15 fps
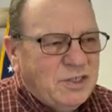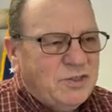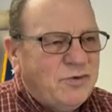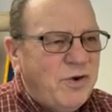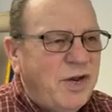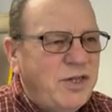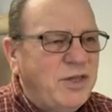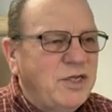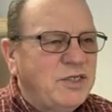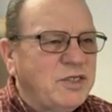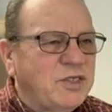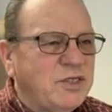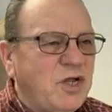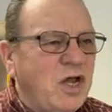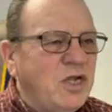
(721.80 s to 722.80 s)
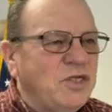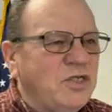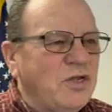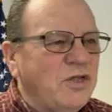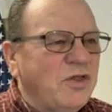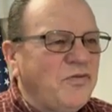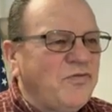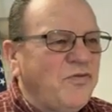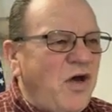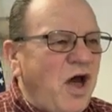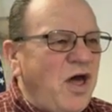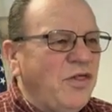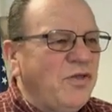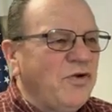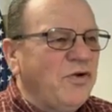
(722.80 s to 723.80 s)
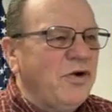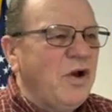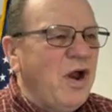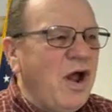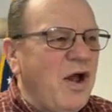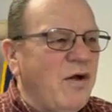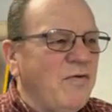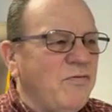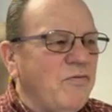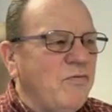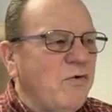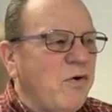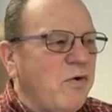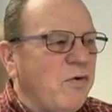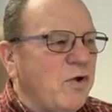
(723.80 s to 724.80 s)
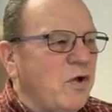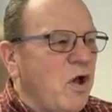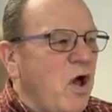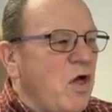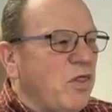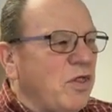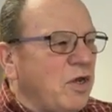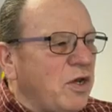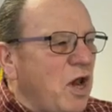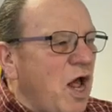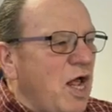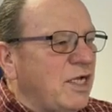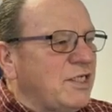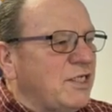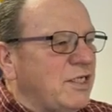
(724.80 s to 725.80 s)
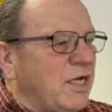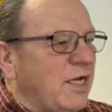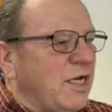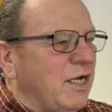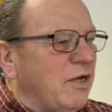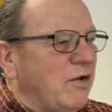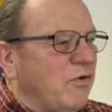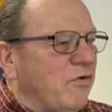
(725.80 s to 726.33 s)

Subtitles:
Cerinthus is also the father of what we call the Gnostic